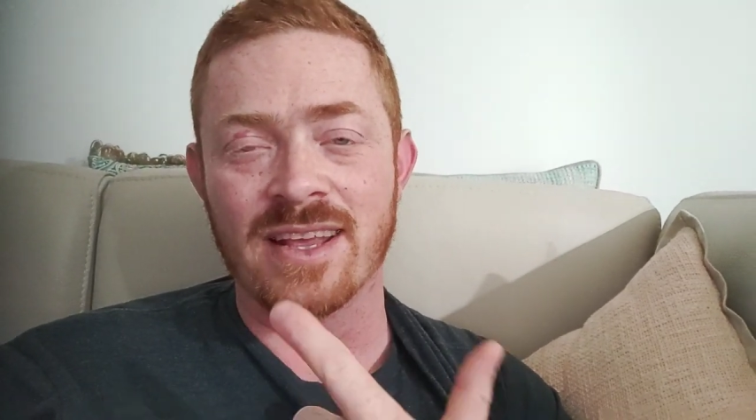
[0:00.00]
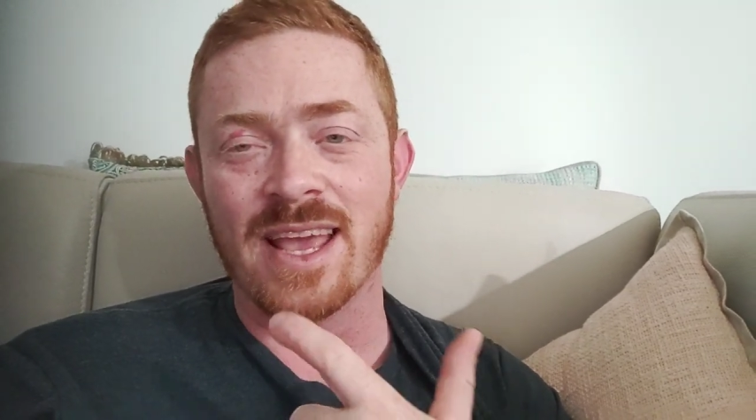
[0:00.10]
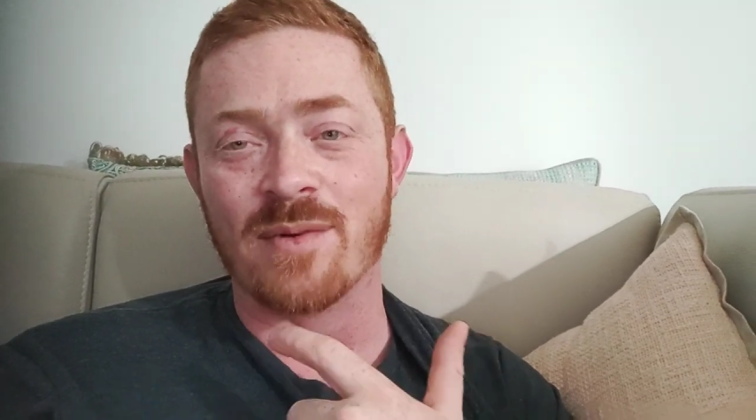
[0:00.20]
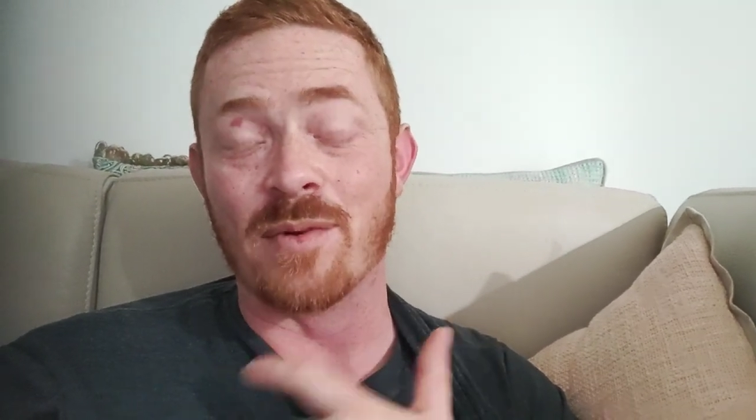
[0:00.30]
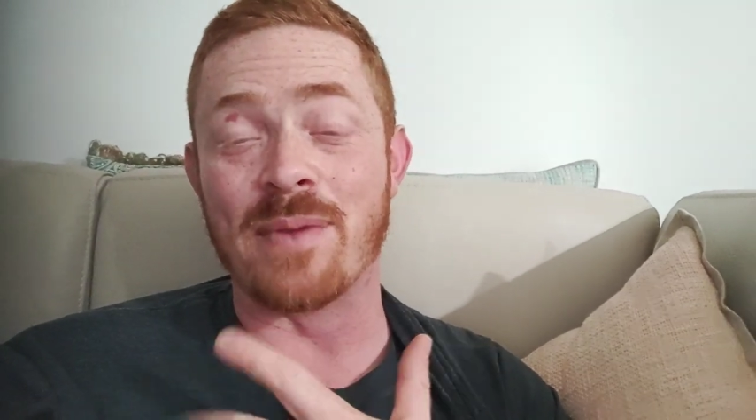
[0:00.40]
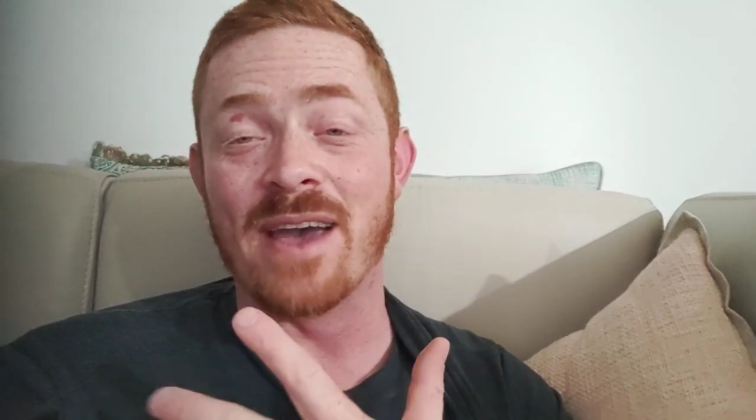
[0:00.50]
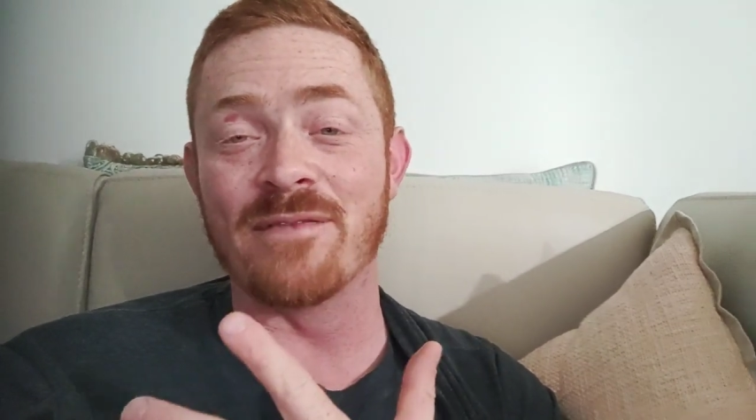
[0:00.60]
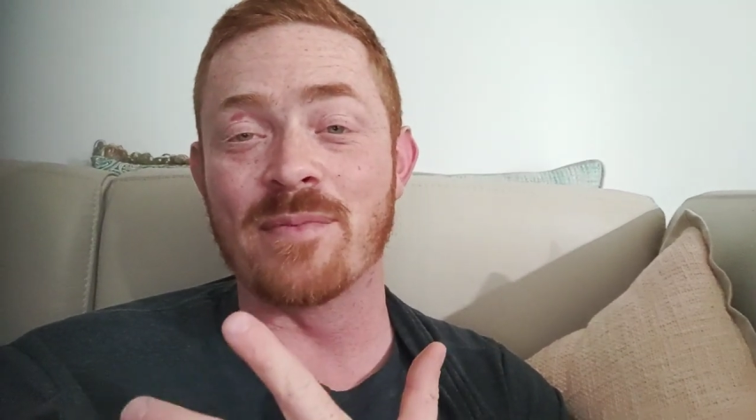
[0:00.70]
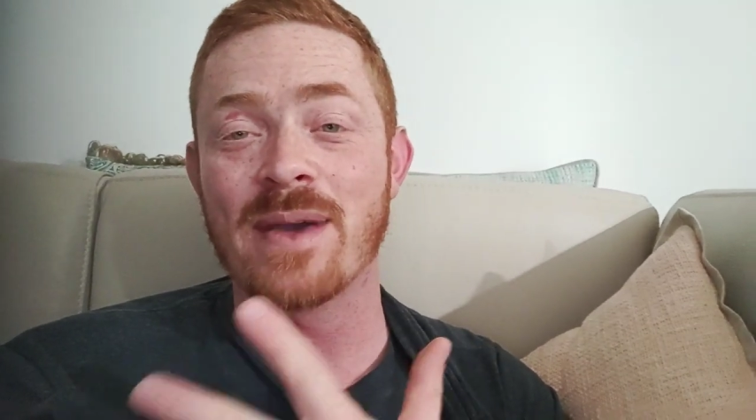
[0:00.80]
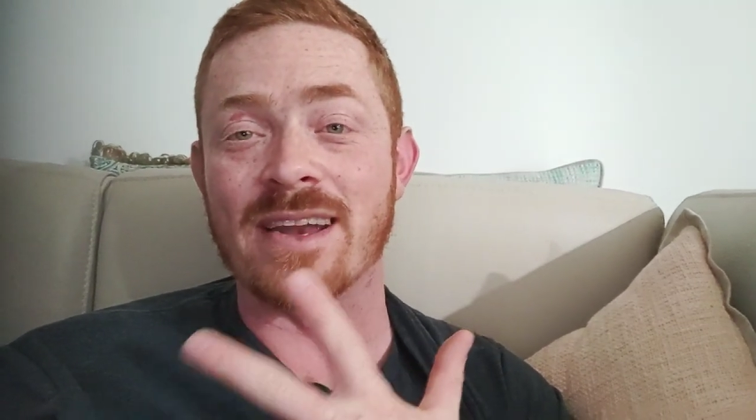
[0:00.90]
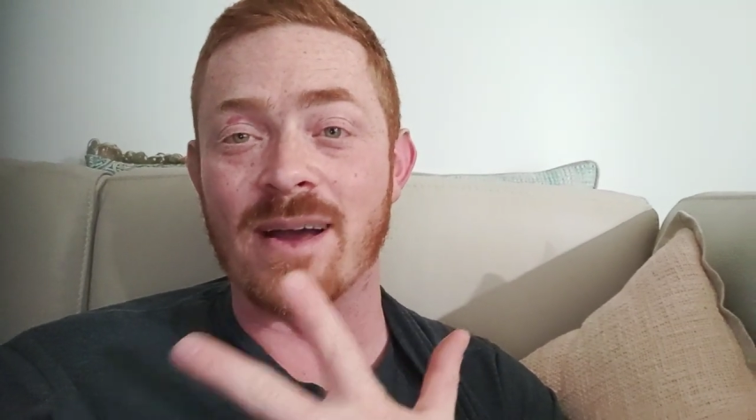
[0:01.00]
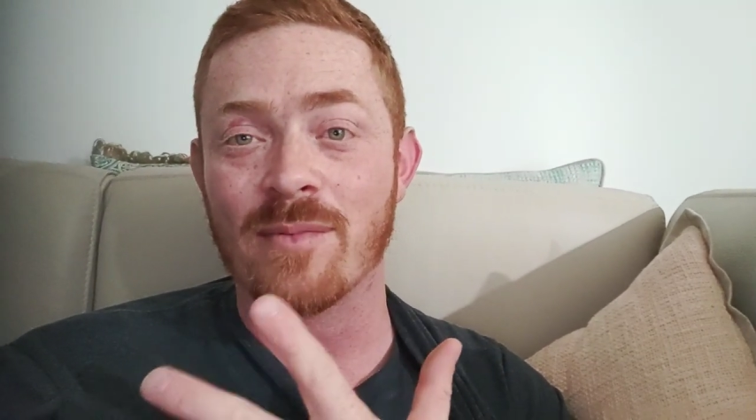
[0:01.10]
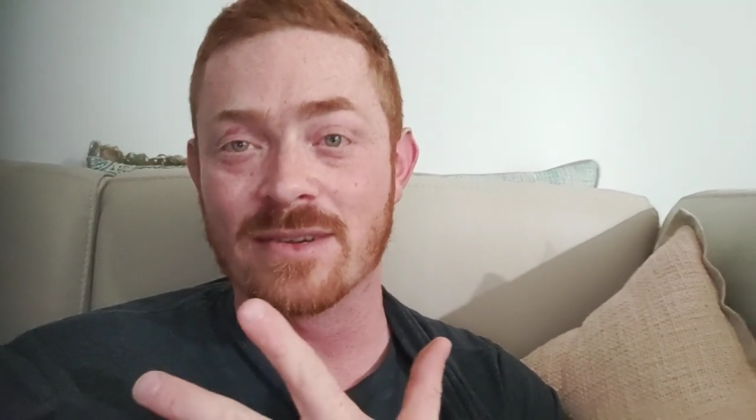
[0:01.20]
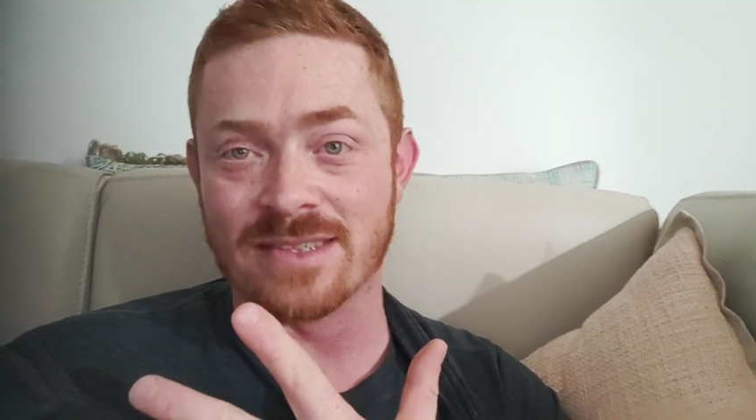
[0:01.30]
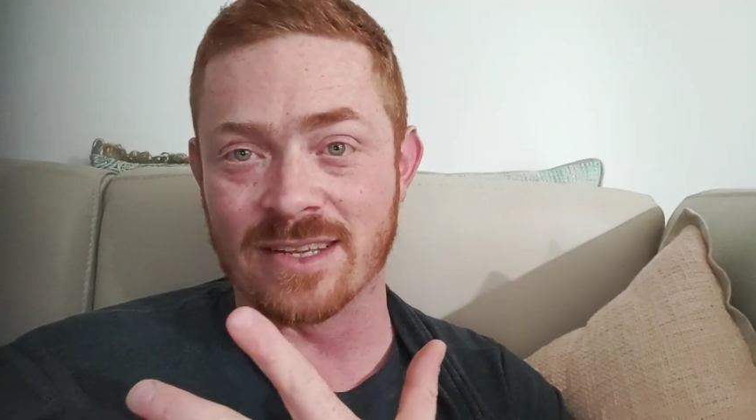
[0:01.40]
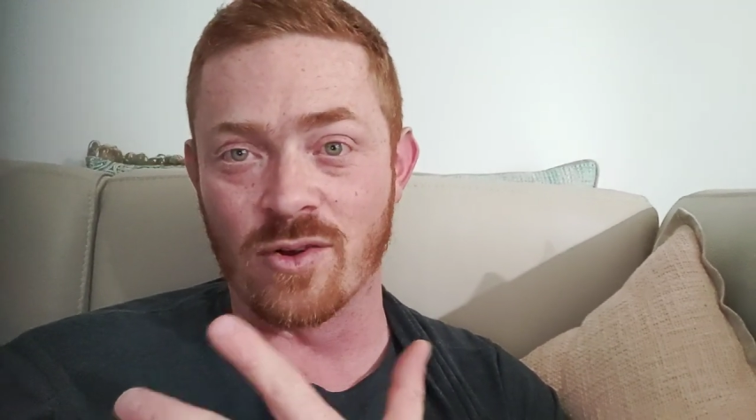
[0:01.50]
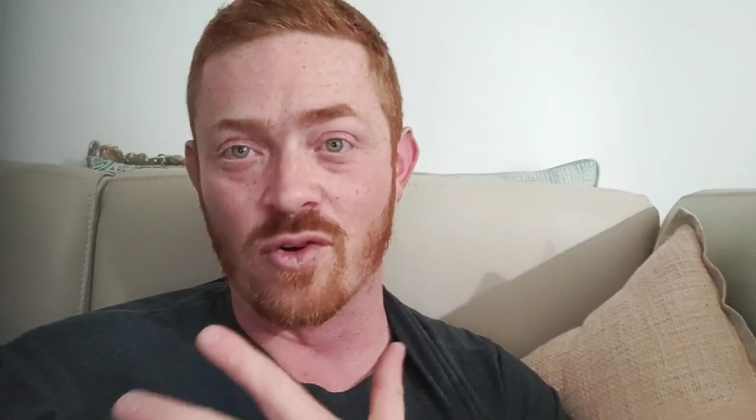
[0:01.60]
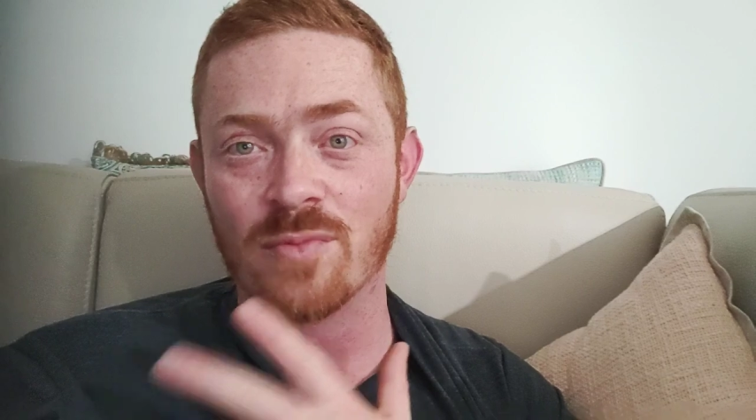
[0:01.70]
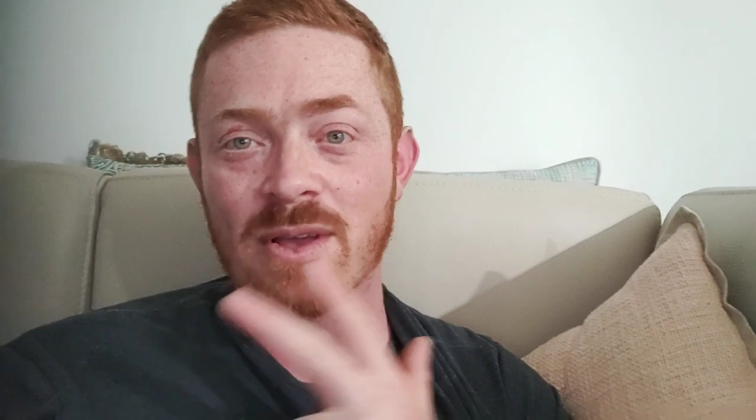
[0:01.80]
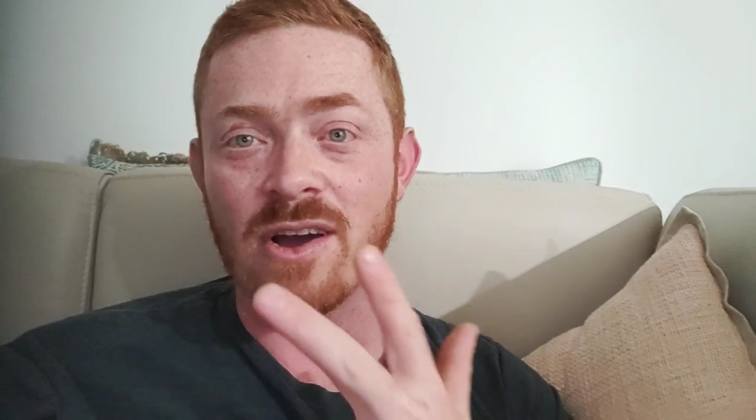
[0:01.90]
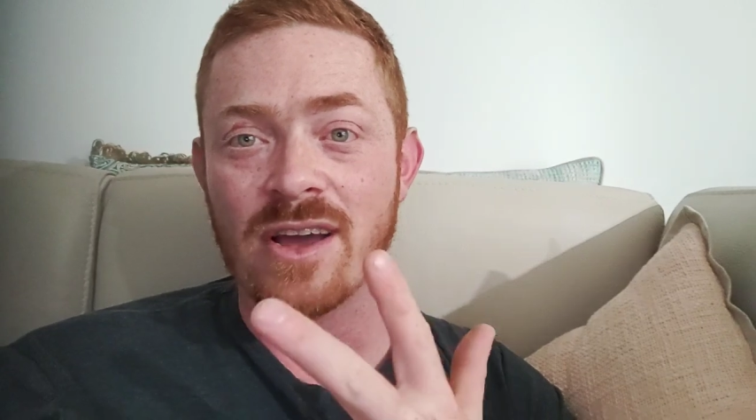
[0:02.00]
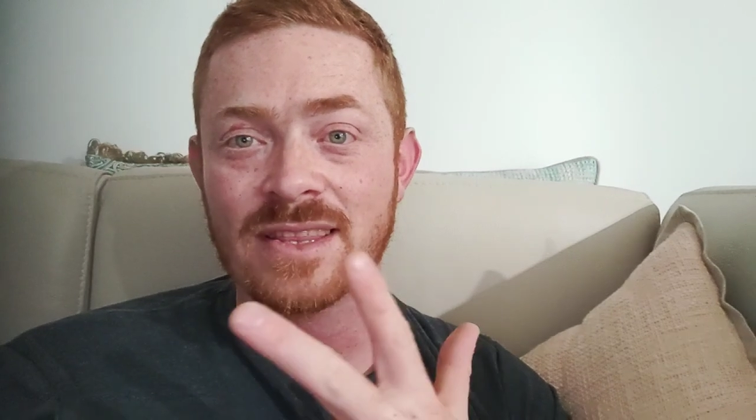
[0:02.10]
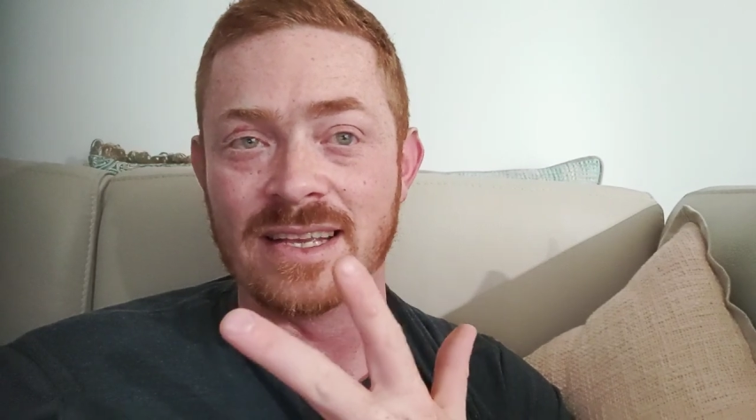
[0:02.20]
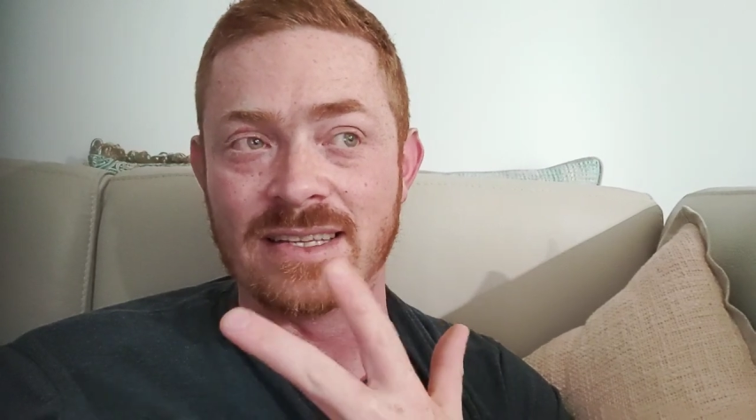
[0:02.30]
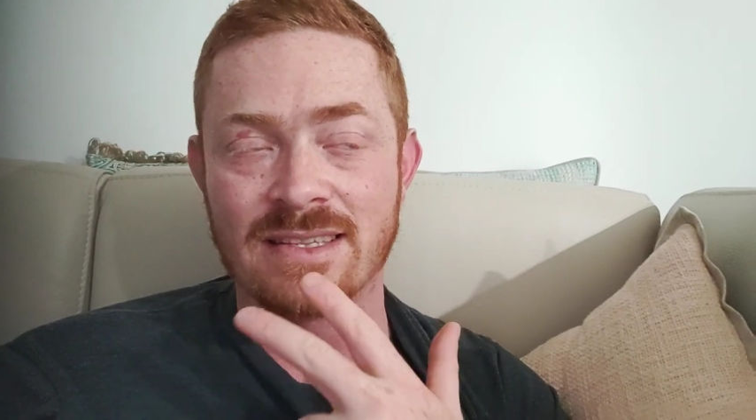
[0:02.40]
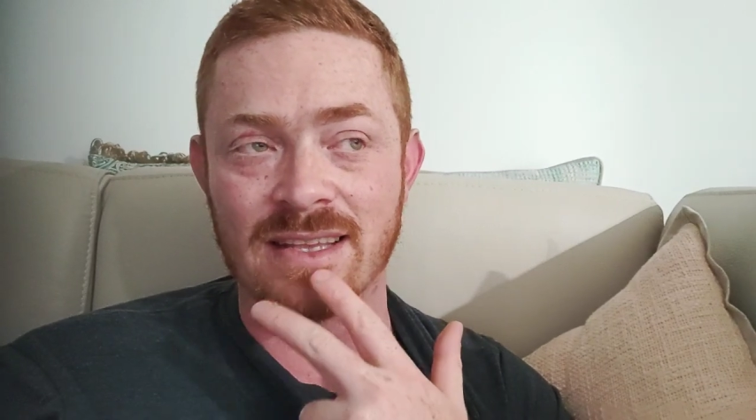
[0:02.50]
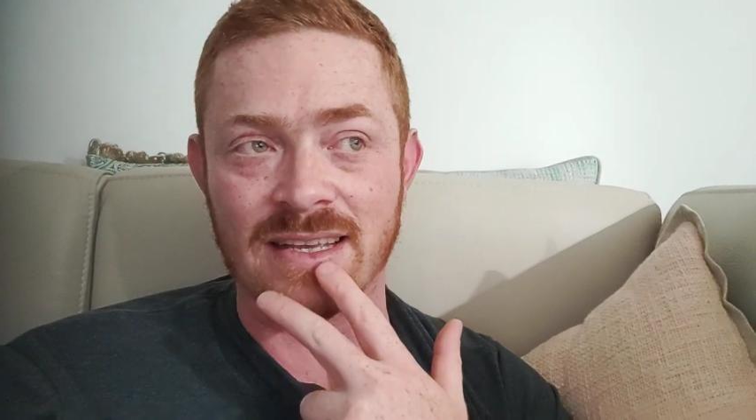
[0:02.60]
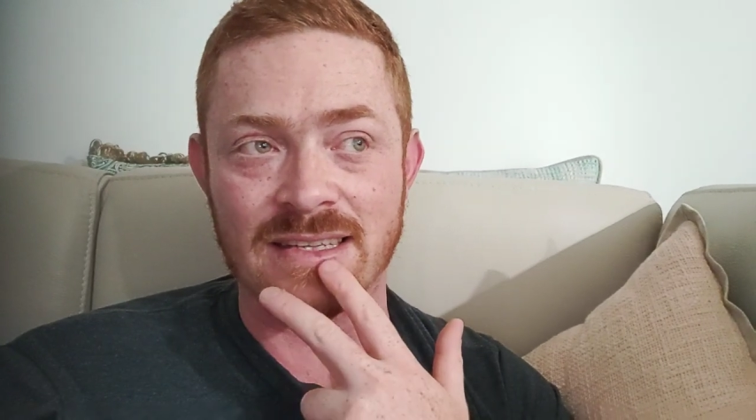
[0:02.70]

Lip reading: and we've got Pound for Pound Arm Wrestling all behind these.